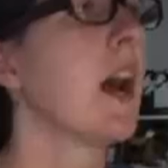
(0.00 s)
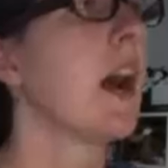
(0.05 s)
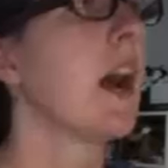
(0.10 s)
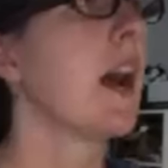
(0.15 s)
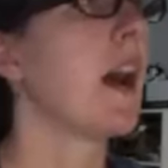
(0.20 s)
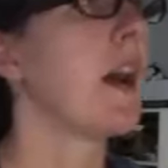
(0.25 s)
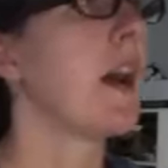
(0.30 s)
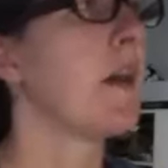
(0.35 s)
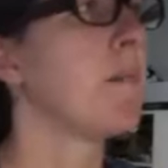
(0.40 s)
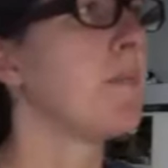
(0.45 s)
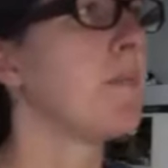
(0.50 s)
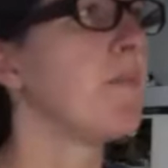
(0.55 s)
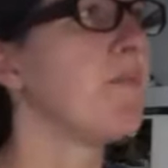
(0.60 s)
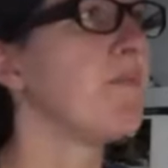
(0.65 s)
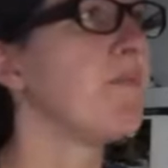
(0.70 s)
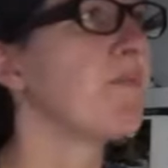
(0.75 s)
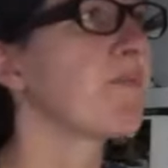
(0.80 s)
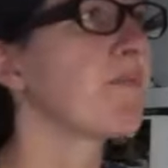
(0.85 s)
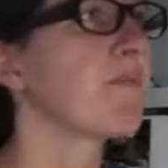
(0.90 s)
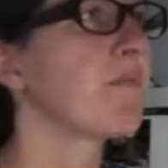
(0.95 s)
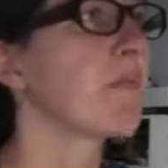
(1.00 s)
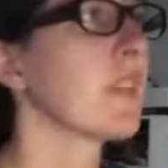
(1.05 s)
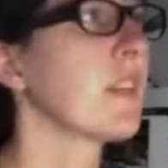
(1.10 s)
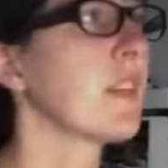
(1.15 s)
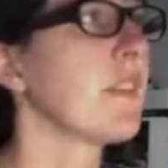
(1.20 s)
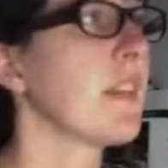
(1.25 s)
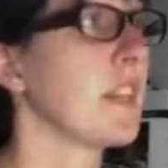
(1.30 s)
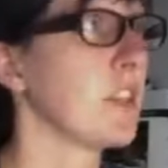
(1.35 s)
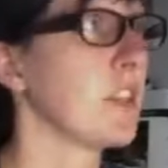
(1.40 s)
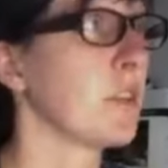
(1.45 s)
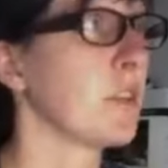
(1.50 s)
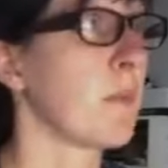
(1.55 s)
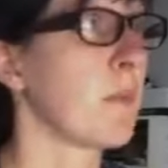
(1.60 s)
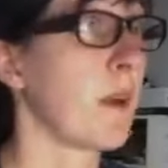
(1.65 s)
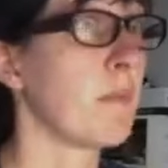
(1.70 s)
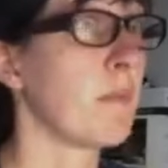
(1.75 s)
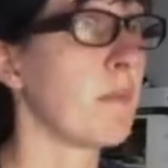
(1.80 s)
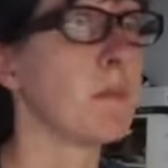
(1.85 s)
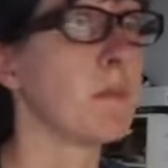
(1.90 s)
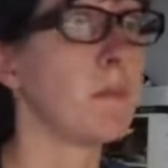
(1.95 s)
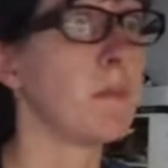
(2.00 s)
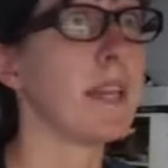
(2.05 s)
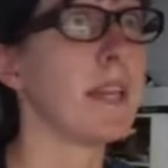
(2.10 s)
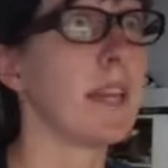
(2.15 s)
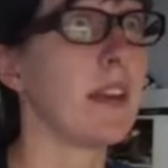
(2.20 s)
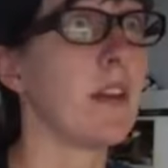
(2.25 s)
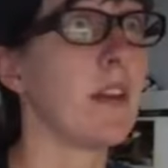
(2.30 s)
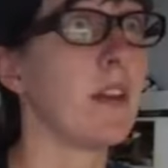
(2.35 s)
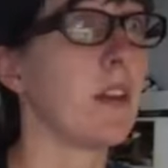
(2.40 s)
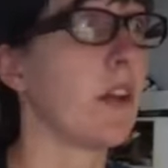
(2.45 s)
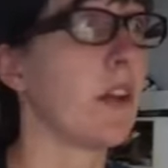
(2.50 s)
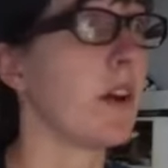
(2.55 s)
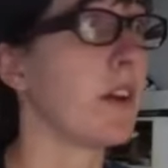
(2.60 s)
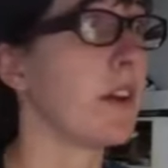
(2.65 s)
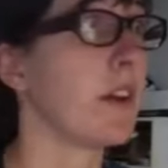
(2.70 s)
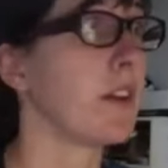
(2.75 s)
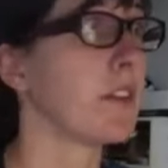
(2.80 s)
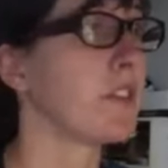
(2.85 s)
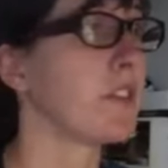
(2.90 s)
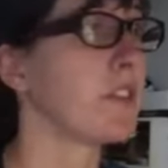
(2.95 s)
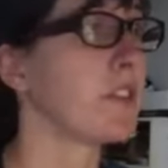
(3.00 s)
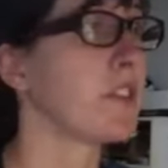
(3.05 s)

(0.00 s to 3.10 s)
then you're probably a large.